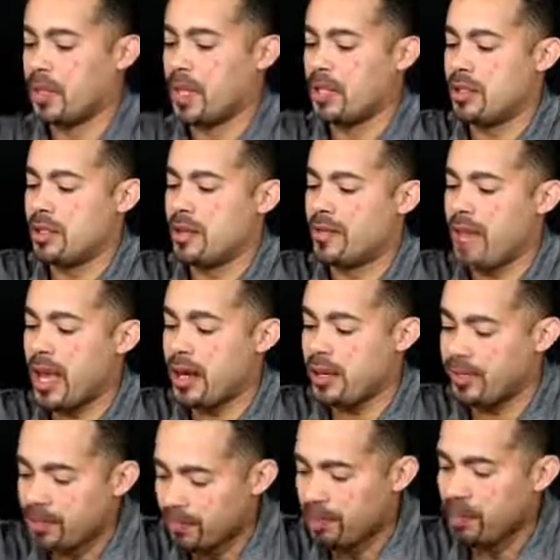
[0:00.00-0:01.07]
into the
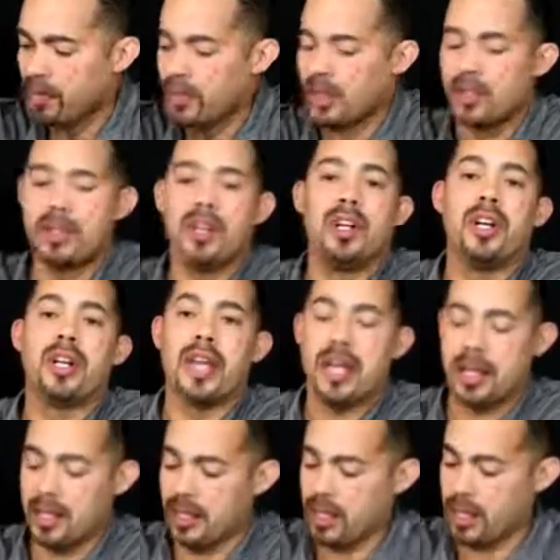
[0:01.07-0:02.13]
Phantom. You hear
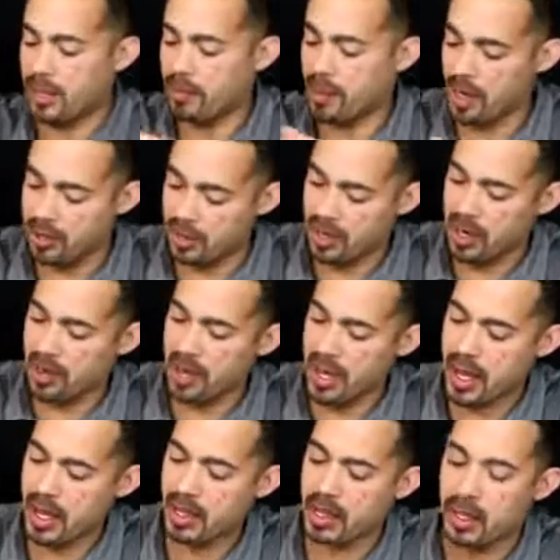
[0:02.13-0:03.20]
that click, make sure you hear
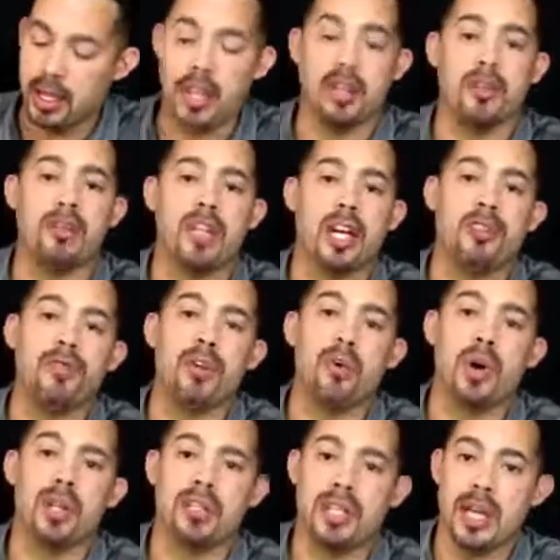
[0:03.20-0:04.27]
that. And you
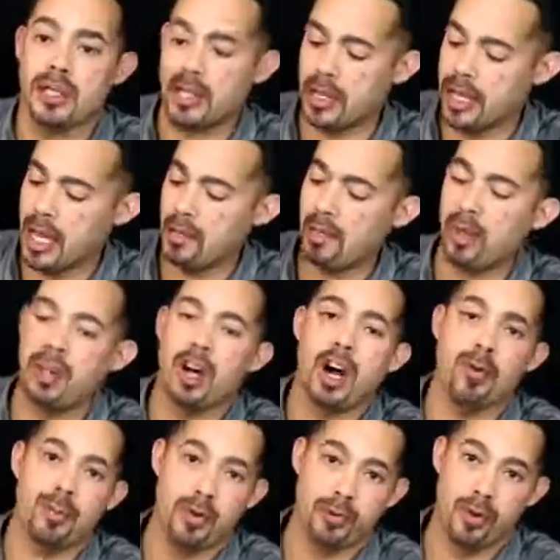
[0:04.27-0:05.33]
definitely want to take the gimbal
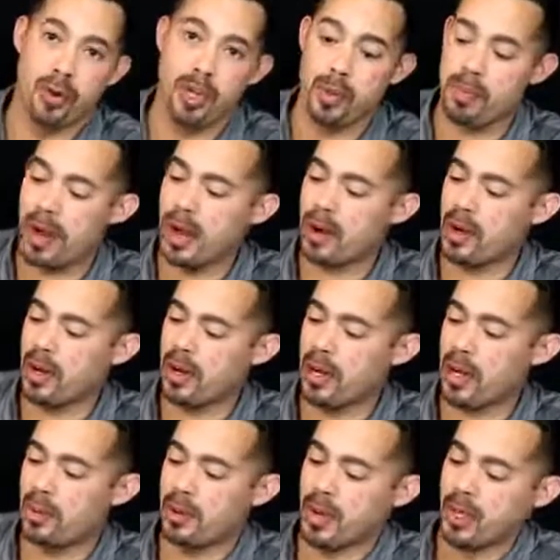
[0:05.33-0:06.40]
off before you power it
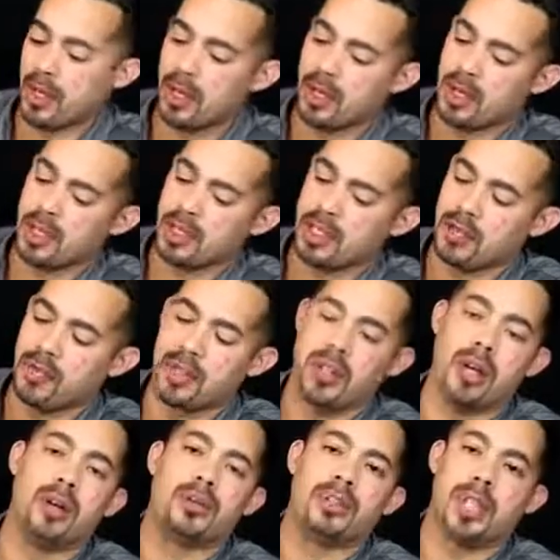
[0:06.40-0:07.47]
up. Because if you
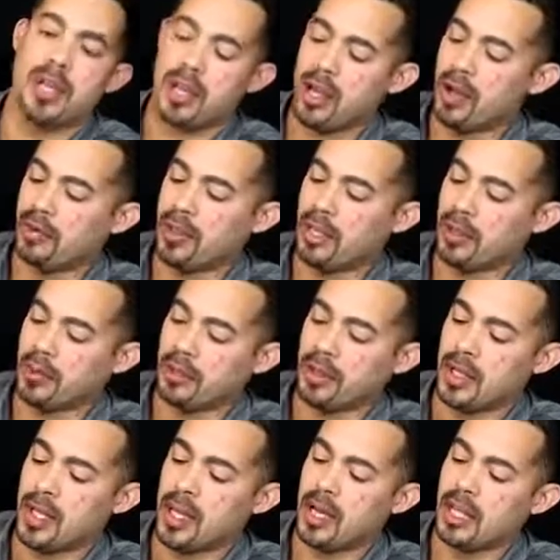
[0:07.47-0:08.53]
don't take off the
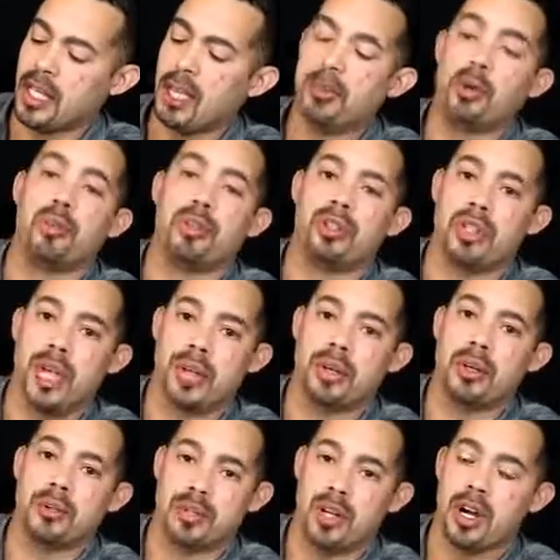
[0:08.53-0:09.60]
gimbal
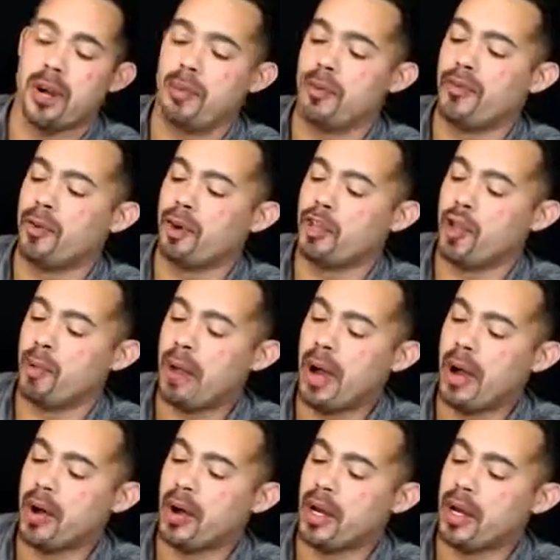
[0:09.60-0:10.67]
protector, before you
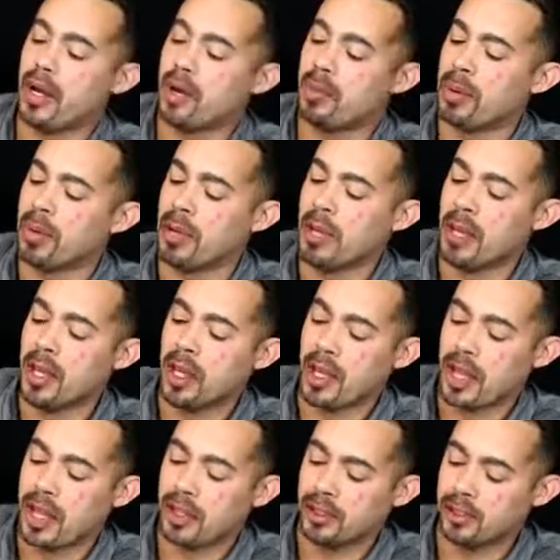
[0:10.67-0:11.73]
power it up,
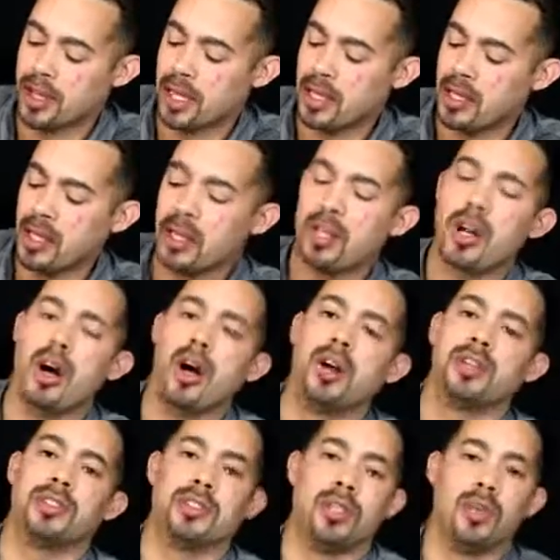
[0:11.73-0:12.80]
it could
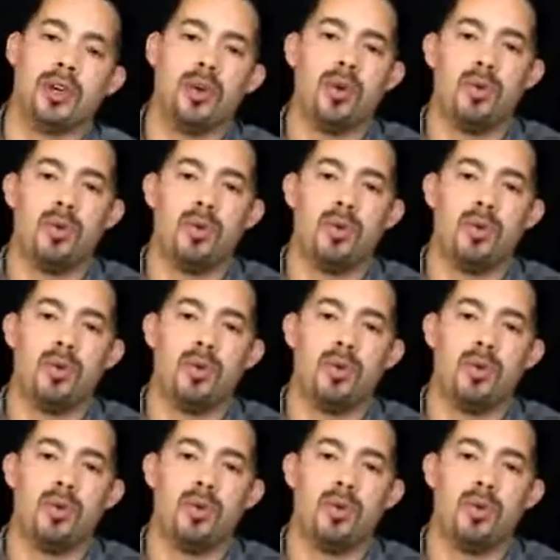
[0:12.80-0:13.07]
cause